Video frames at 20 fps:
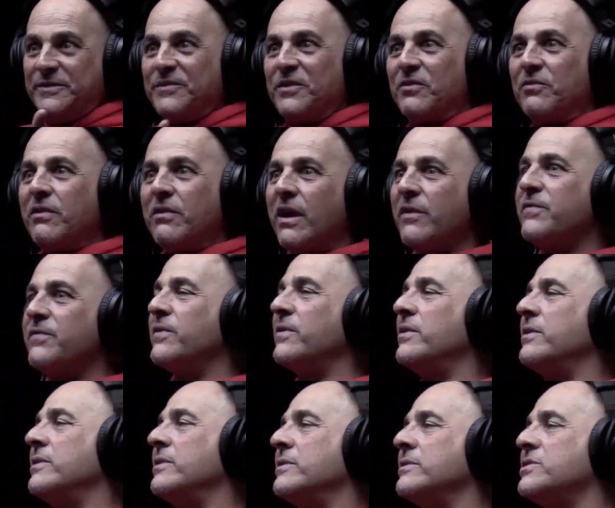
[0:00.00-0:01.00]
right,
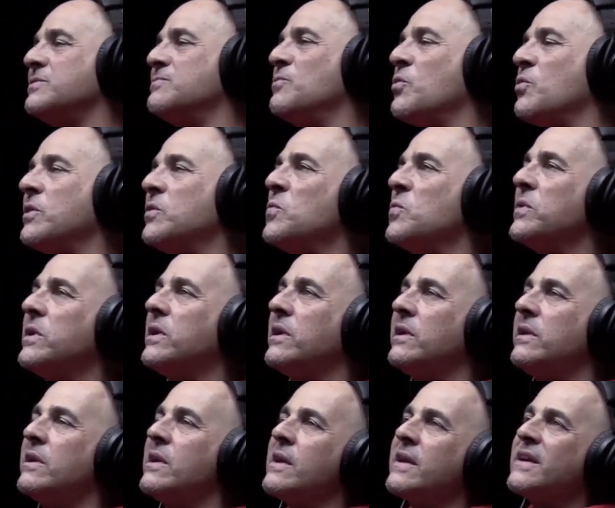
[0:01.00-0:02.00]
for smoking
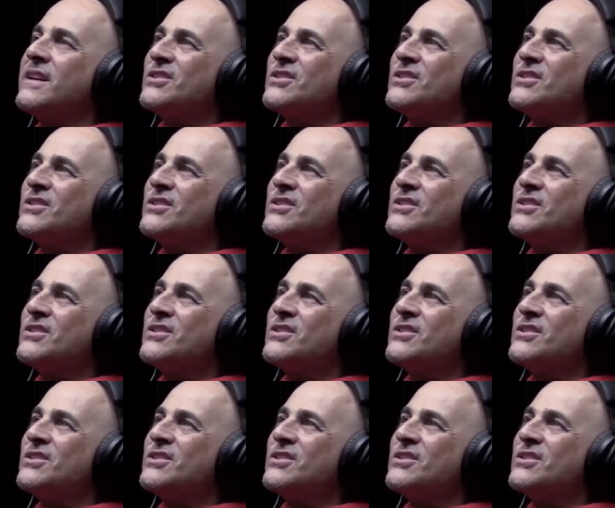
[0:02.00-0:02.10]
weed.